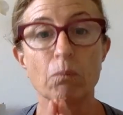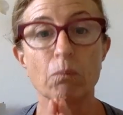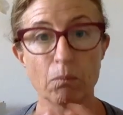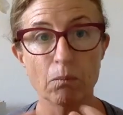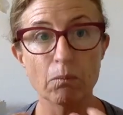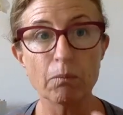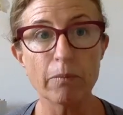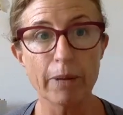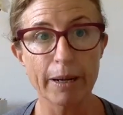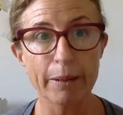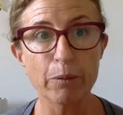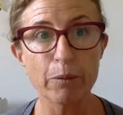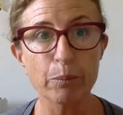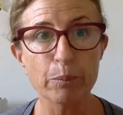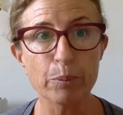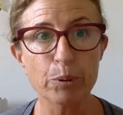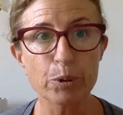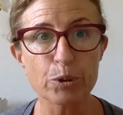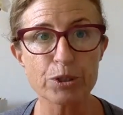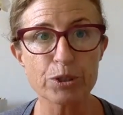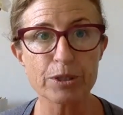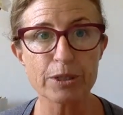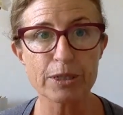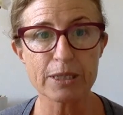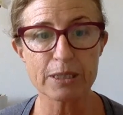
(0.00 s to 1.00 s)
my own
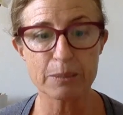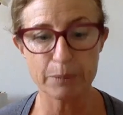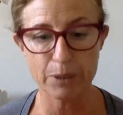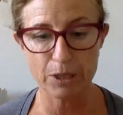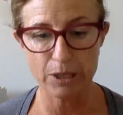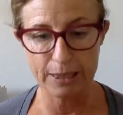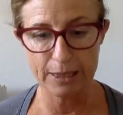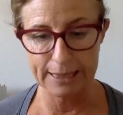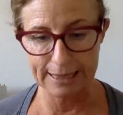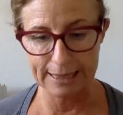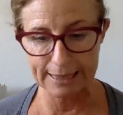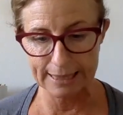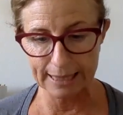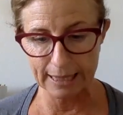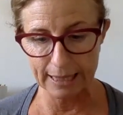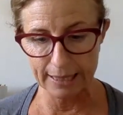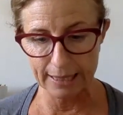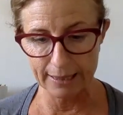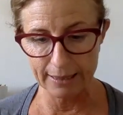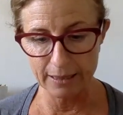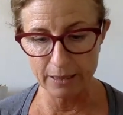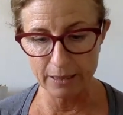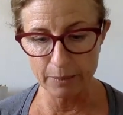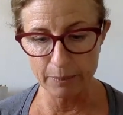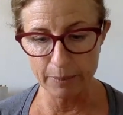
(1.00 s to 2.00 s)
personal experience is that I
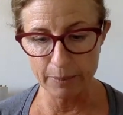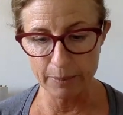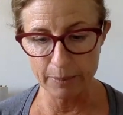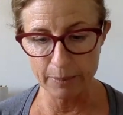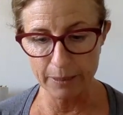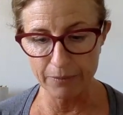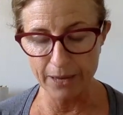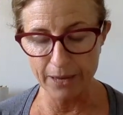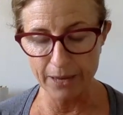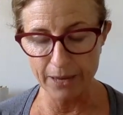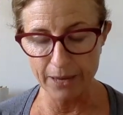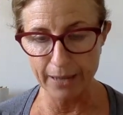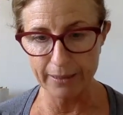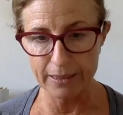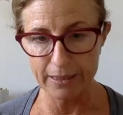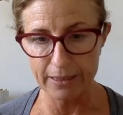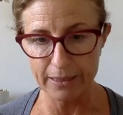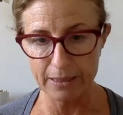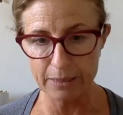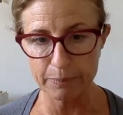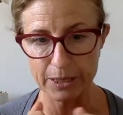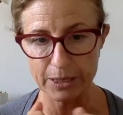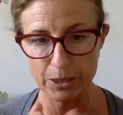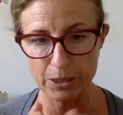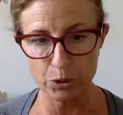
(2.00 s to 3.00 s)
think about that as
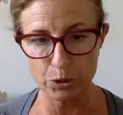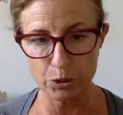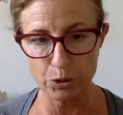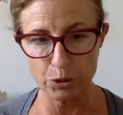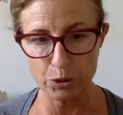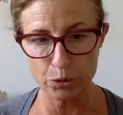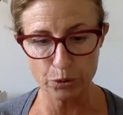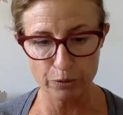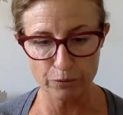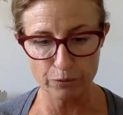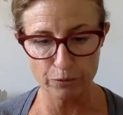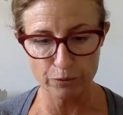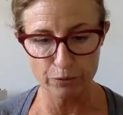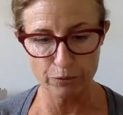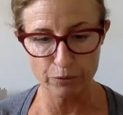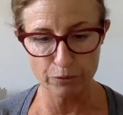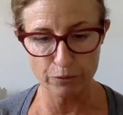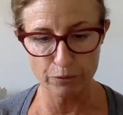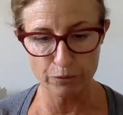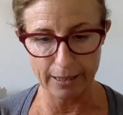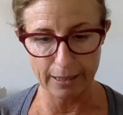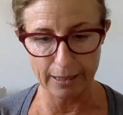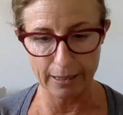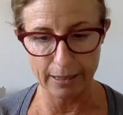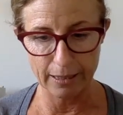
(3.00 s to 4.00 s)
being sort of like
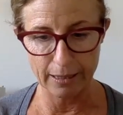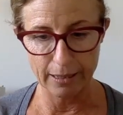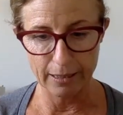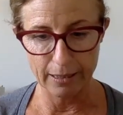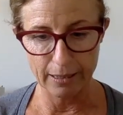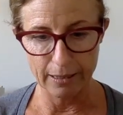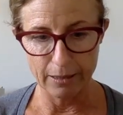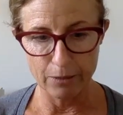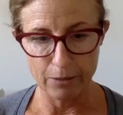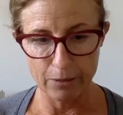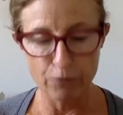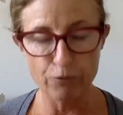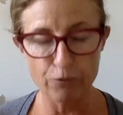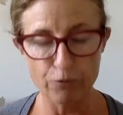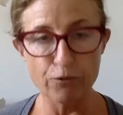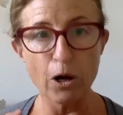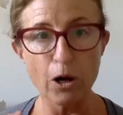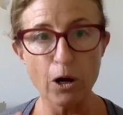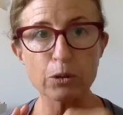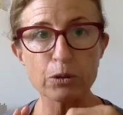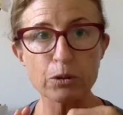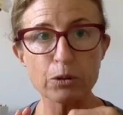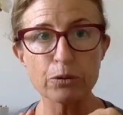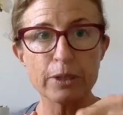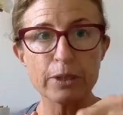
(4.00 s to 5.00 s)
a
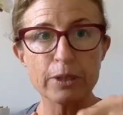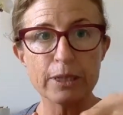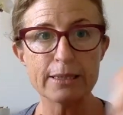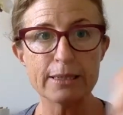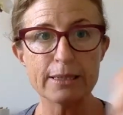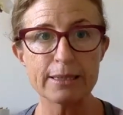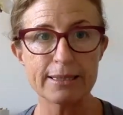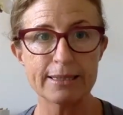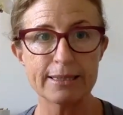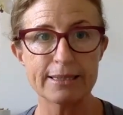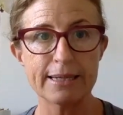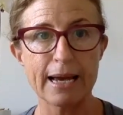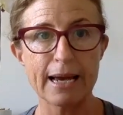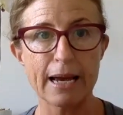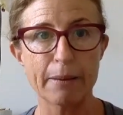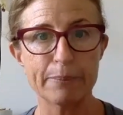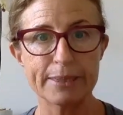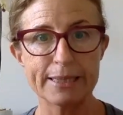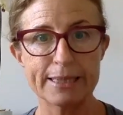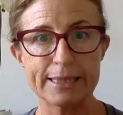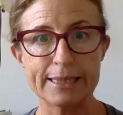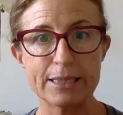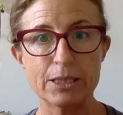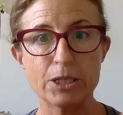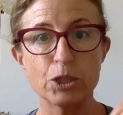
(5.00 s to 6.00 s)
follow these
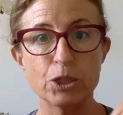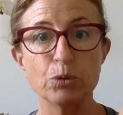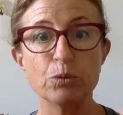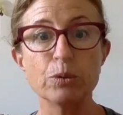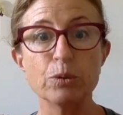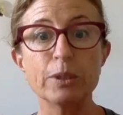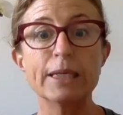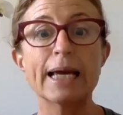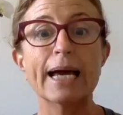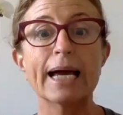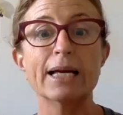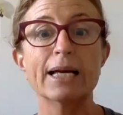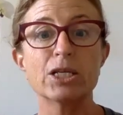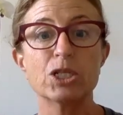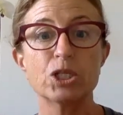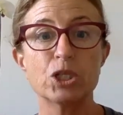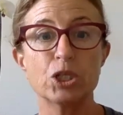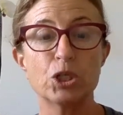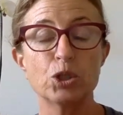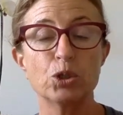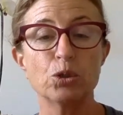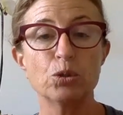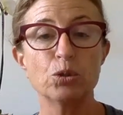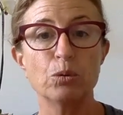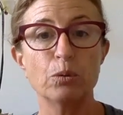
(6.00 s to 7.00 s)
steps to get
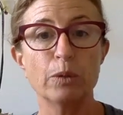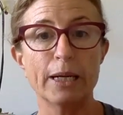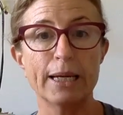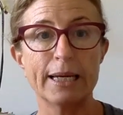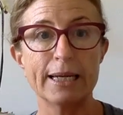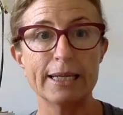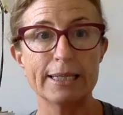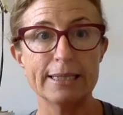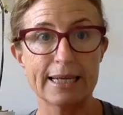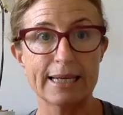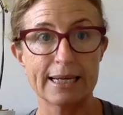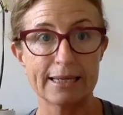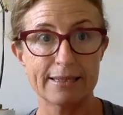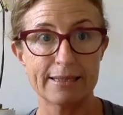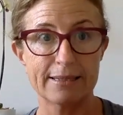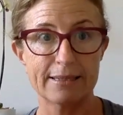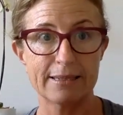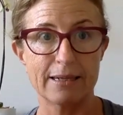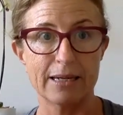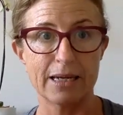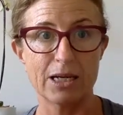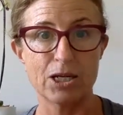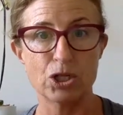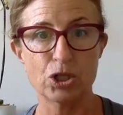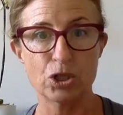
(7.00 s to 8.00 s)
to a
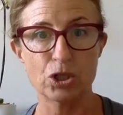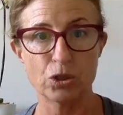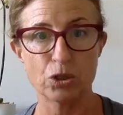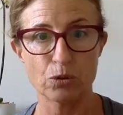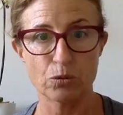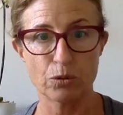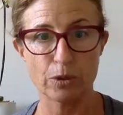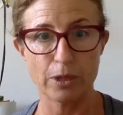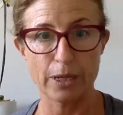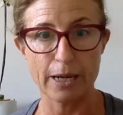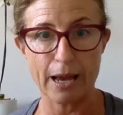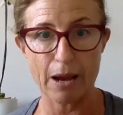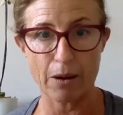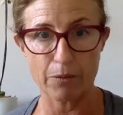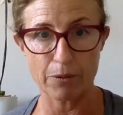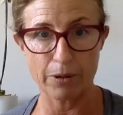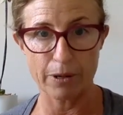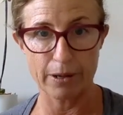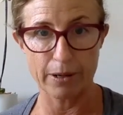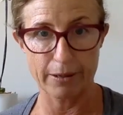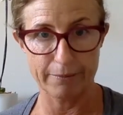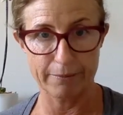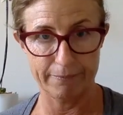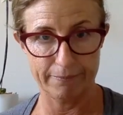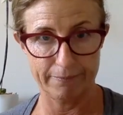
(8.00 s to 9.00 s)
destination or an
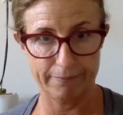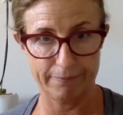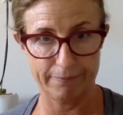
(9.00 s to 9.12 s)
outcome.